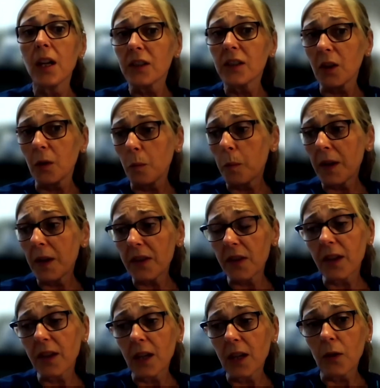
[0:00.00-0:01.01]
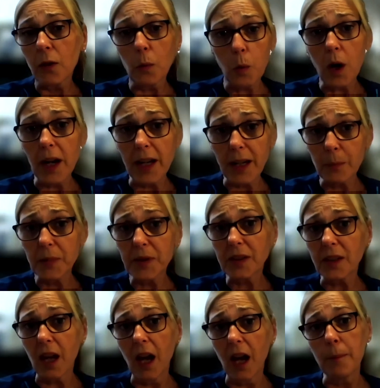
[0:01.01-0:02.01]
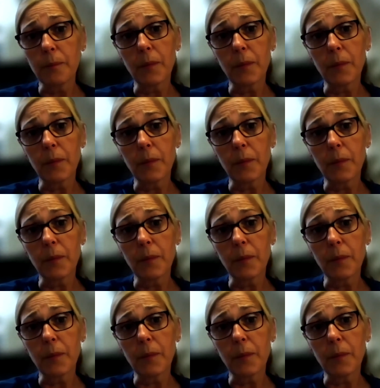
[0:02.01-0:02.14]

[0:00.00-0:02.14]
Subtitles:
So with the wipes,